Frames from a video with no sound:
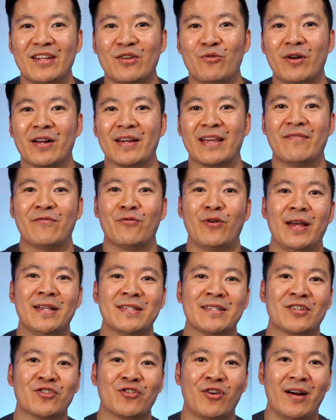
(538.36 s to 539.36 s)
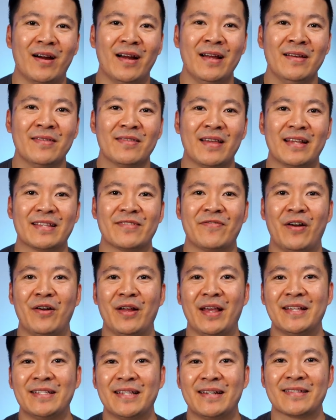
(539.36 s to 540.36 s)
you want to give Raiz a try, then it's very
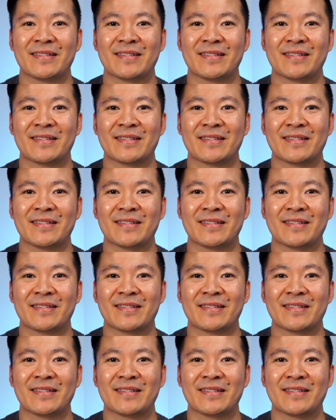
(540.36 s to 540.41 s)
easy to